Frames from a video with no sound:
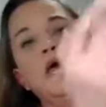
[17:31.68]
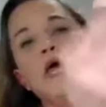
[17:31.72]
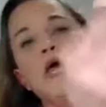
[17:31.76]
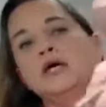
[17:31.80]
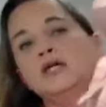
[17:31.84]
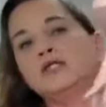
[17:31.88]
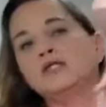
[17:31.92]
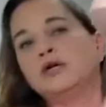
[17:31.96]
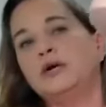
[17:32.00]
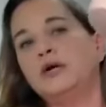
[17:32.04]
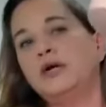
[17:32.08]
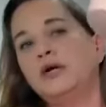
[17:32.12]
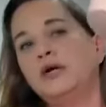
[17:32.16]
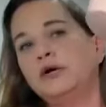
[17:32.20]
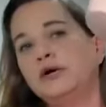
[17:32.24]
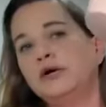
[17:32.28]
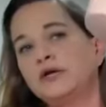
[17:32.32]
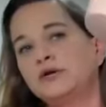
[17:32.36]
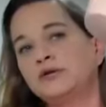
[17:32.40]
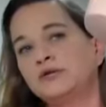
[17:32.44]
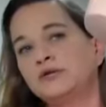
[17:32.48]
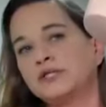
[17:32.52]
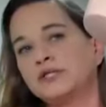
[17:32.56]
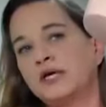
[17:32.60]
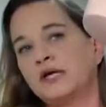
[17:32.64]
So here
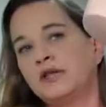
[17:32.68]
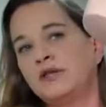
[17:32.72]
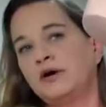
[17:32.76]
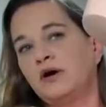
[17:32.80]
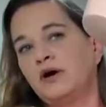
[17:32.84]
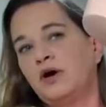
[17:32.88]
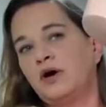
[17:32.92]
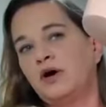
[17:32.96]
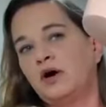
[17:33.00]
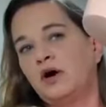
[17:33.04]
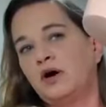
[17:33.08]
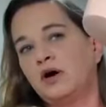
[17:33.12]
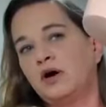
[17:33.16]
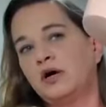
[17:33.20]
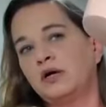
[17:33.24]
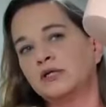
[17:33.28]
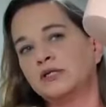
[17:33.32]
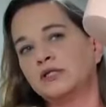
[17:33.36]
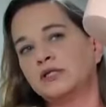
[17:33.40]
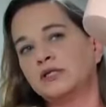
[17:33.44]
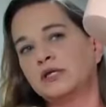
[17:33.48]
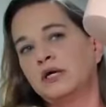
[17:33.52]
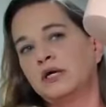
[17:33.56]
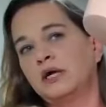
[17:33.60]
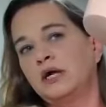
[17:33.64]
you'll see the heart
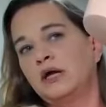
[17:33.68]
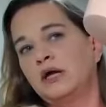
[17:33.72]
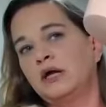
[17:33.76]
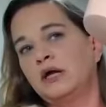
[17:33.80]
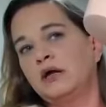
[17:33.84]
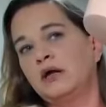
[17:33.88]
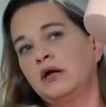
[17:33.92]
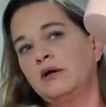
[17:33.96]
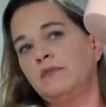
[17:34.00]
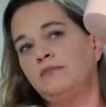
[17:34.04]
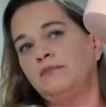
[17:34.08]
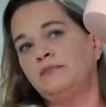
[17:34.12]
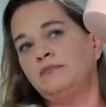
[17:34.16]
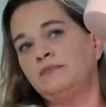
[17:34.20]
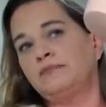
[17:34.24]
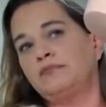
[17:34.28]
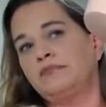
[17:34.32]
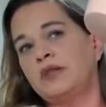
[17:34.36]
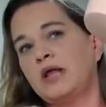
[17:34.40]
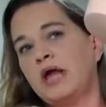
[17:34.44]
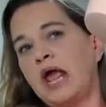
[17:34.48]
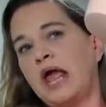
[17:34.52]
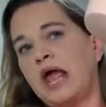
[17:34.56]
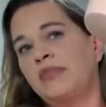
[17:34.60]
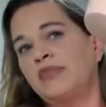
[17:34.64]

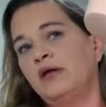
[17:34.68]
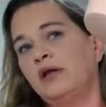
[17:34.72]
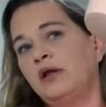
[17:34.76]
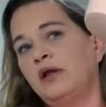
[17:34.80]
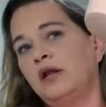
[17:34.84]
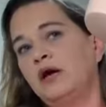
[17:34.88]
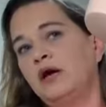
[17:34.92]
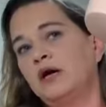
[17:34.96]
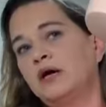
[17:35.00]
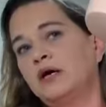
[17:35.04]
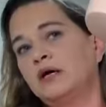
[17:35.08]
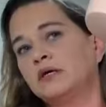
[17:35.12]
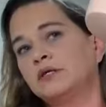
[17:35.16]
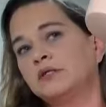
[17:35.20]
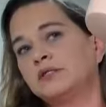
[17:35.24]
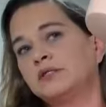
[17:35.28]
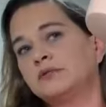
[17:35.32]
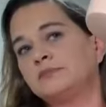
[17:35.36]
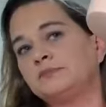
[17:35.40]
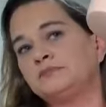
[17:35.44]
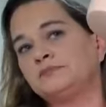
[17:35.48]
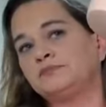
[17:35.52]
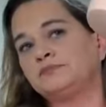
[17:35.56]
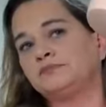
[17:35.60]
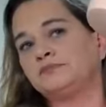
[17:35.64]
and the lungs.
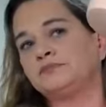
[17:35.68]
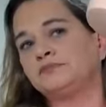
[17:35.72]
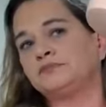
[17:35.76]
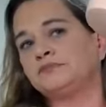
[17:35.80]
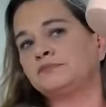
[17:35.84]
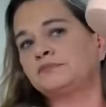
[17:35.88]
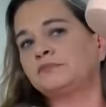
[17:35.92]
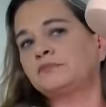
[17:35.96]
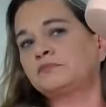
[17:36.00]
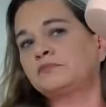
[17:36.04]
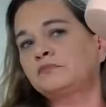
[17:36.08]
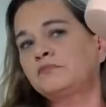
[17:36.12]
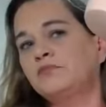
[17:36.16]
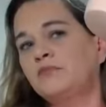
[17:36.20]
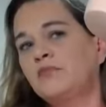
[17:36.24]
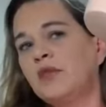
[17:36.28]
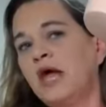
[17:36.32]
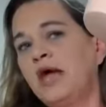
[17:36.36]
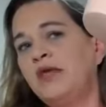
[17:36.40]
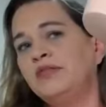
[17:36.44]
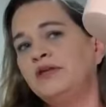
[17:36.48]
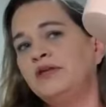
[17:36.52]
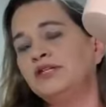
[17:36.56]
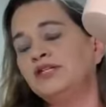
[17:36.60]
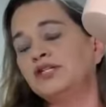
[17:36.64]

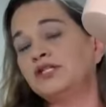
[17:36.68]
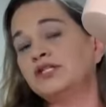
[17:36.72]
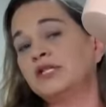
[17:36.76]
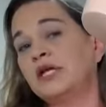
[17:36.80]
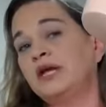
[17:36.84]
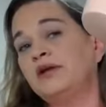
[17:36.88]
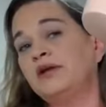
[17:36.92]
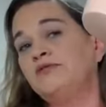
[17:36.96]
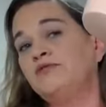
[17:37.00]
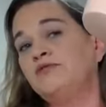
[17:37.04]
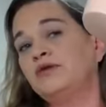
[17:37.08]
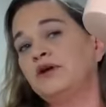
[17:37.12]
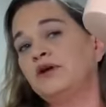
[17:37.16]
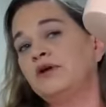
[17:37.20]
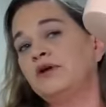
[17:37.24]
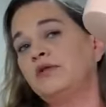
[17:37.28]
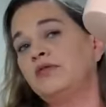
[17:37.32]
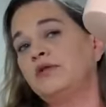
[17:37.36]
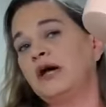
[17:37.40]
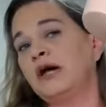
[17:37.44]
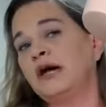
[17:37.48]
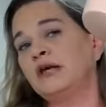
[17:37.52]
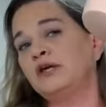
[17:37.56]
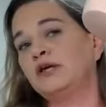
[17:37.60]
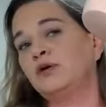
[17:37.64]
And then just inferior to
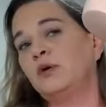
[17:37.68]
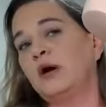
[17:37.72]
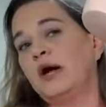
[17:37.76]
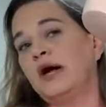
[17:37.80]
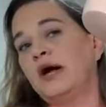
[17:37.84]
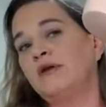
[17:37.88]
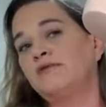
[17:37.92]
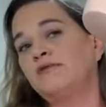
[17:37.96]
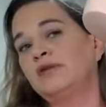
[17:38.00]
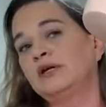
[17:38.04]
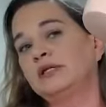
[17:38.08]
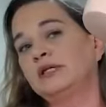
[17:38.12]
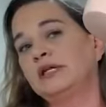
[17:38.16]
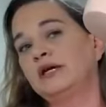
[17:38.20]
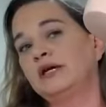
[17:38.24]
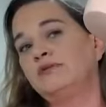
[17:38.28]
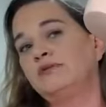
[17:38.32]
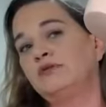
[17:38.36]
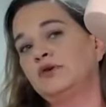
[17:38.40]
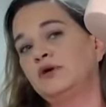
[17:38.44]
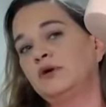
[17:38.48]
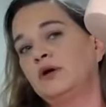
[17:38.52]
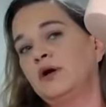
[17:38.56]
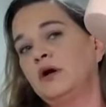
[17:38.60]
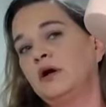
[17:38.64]
that, you have the
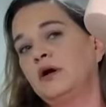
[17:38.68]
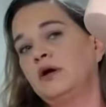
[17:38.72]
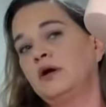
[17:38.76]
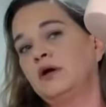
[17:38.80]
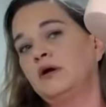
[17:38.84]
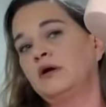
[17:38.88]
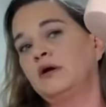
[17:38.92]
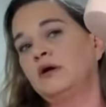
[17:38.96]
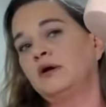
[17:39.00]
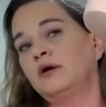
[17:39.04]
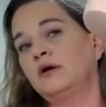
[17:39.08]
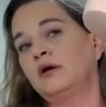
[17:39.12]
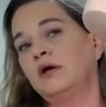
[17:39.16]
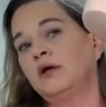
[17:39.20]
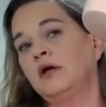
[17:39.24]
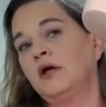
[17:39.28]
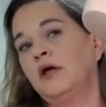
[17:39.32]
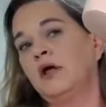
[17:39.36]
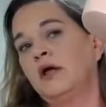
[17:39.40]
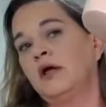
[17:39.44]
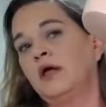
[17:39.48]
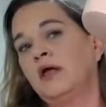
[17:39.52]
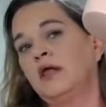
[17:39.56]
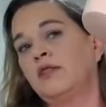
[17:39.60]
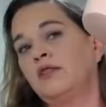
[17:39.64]
liver,
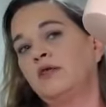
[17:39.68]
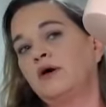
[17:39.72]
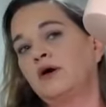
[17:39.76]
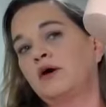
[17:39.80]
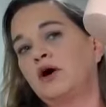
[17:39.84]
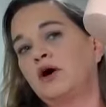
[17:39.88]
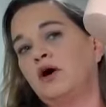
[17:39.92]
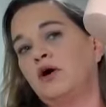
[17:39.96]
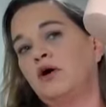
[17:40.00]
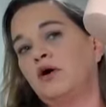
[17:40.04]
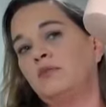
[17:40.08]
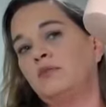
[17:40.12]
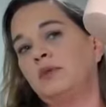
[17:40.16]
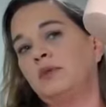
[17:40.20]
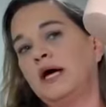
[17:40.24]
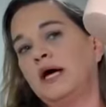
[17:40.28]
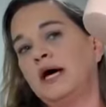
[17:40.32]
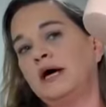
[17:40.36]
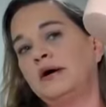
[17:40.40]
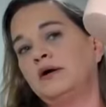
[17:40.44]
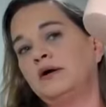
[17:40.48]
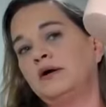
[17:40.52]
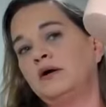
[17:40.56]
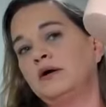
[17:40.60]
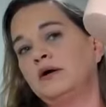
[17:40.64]
the
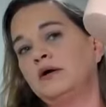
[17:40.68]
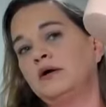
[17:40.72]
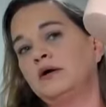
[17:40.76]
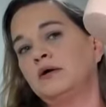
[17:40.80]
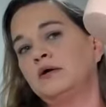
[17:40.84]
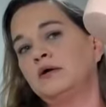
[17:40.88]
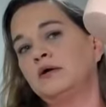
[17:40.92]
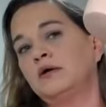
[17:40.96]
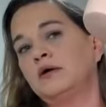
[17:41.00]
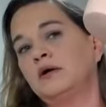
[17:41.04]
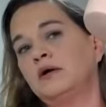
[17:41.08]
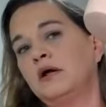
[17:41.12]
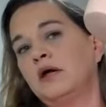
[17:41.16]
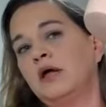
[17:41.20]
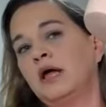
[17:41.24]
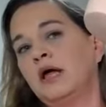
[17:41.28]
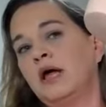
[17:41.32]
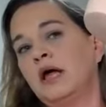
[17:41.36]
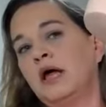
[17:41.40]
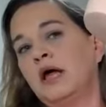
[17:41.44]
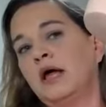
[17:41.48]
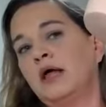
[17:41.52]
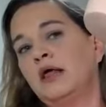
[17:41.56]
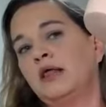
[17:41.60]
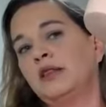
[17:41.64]
gallbladder,
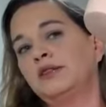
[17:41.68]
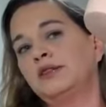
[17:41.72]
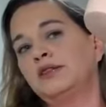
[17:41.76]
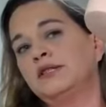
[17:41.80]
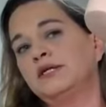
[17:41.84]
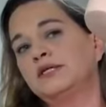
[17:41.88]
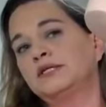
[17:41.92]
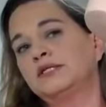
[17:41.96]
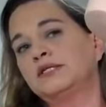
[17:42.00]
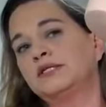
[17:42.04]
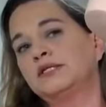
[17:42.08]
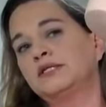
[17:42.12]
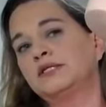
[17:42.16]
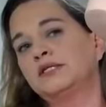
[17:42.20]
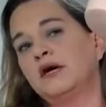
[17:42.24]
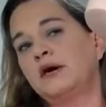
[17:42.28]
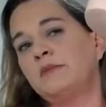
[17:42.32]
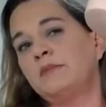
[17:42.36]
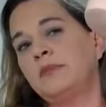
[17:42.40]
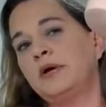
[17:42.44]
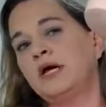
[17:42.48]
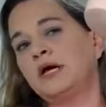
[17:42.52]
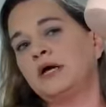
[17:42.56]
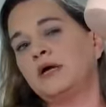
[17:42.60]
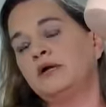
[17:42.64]
the
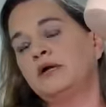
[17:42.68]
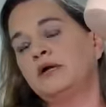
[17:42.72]
stomach,